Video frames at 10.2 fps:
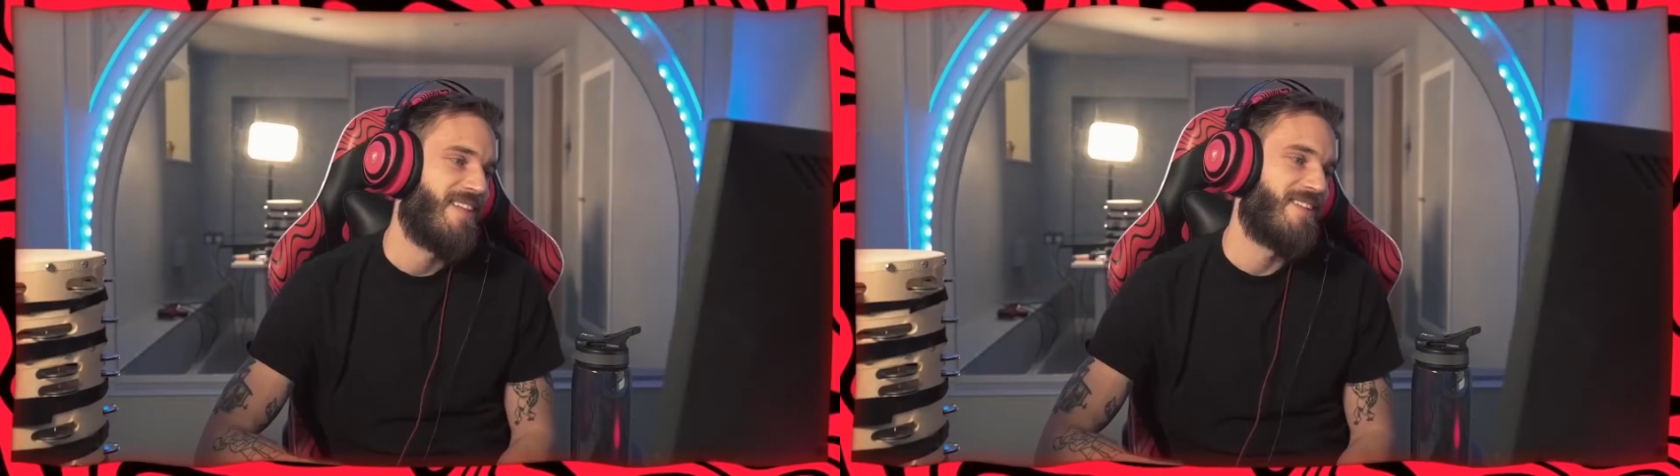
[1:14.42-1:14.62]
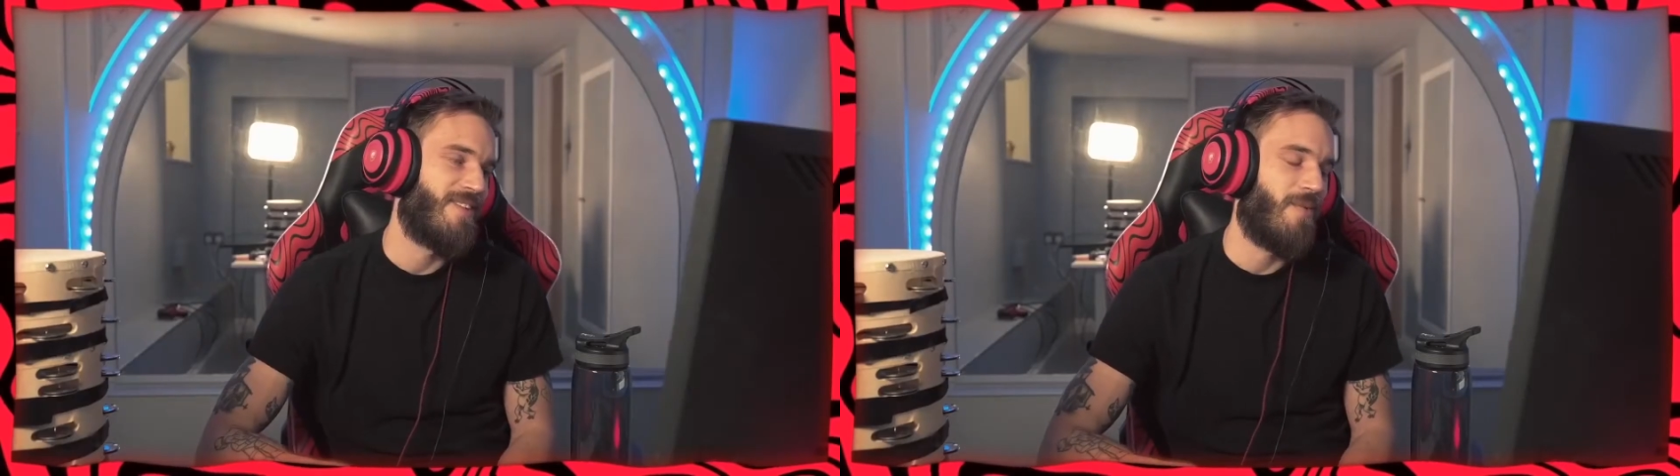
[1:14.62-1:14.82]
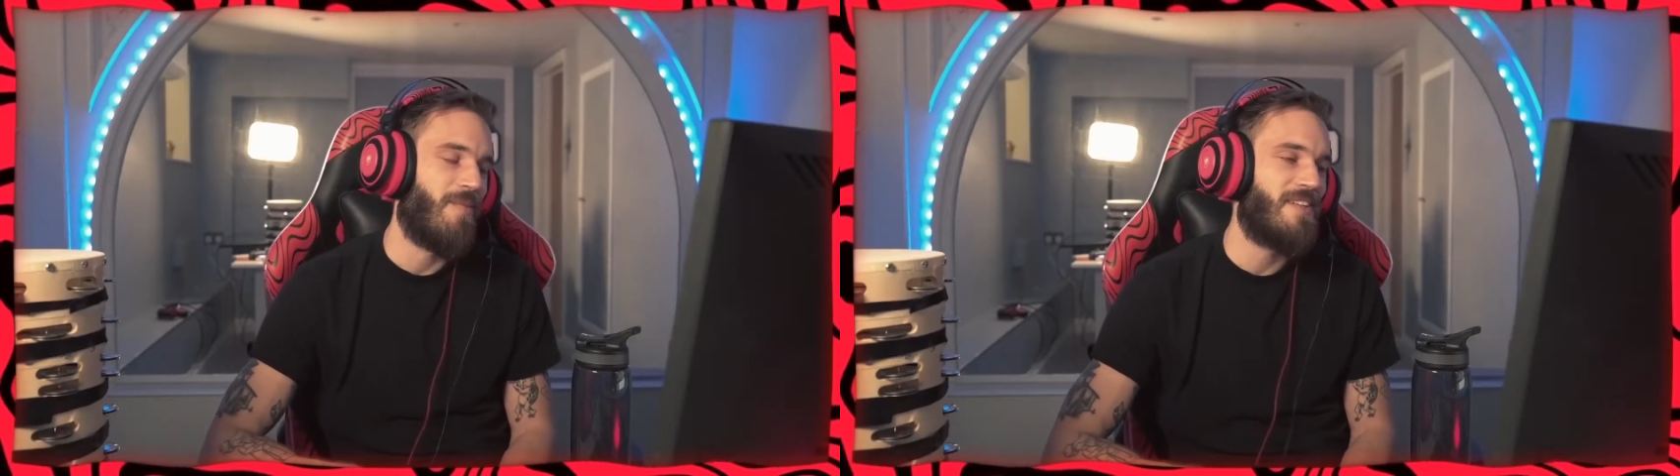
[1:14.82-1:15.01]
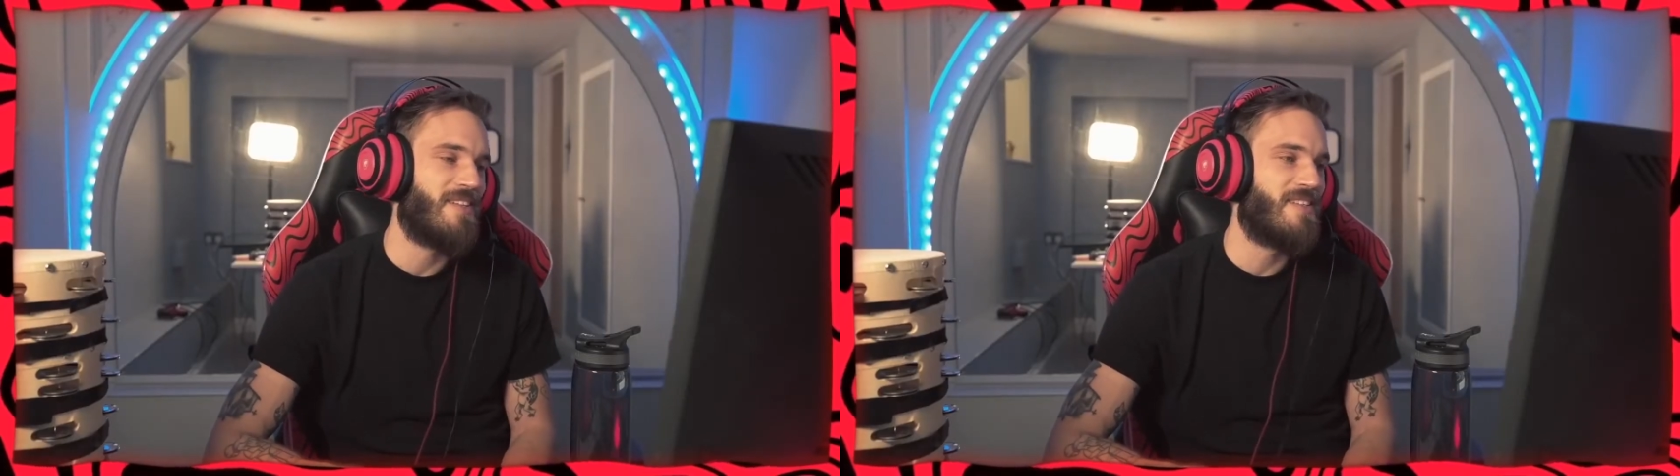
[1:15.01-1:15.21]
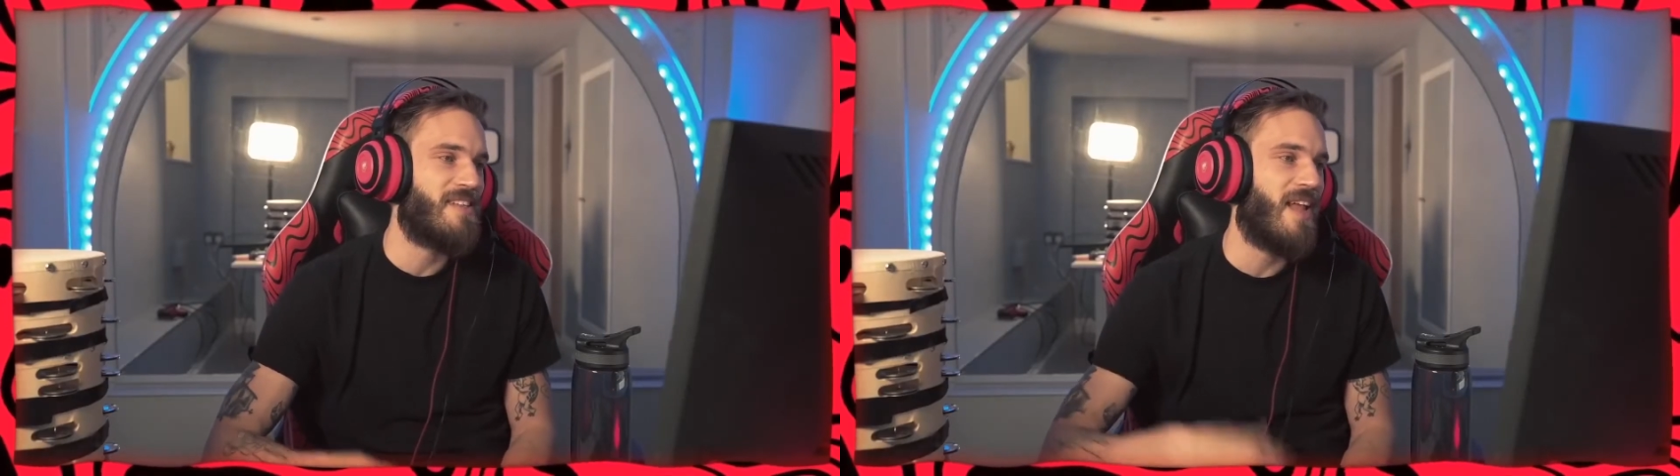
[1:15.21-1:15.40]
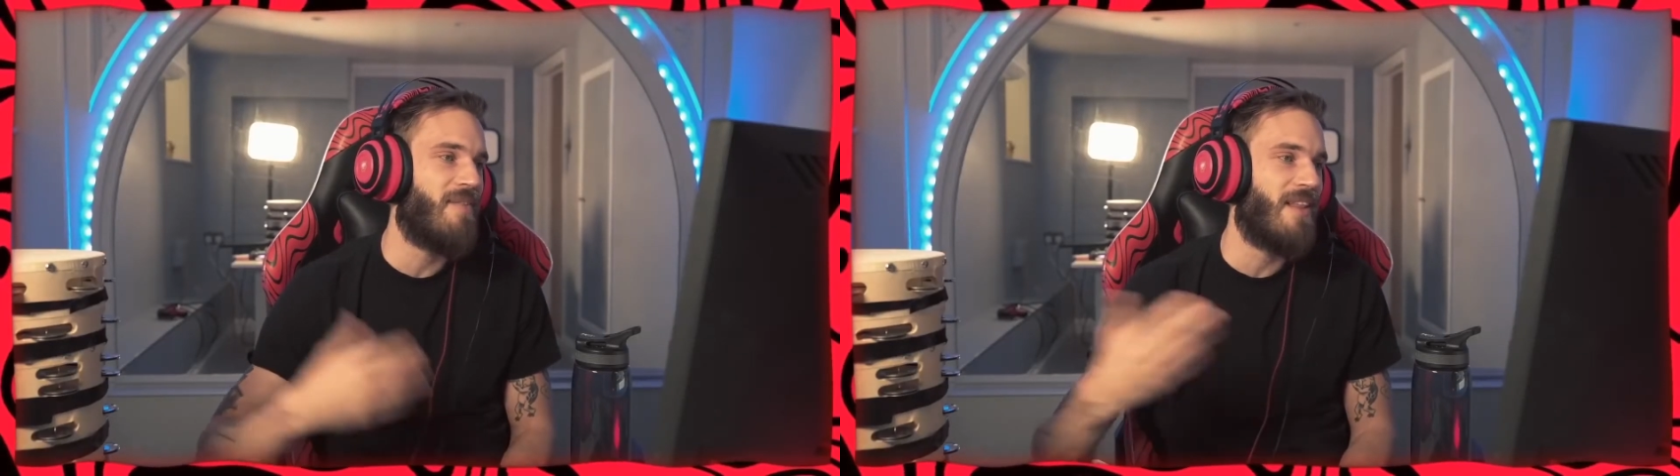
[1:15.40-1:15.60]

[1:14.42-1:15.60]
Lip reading: So don't misunderstand me.